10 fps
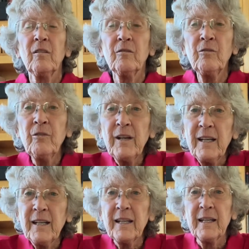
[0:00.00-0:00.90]

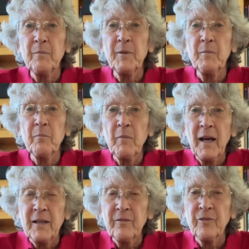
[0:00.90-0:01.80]
really be
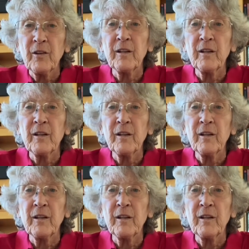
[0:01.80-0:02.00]
mindful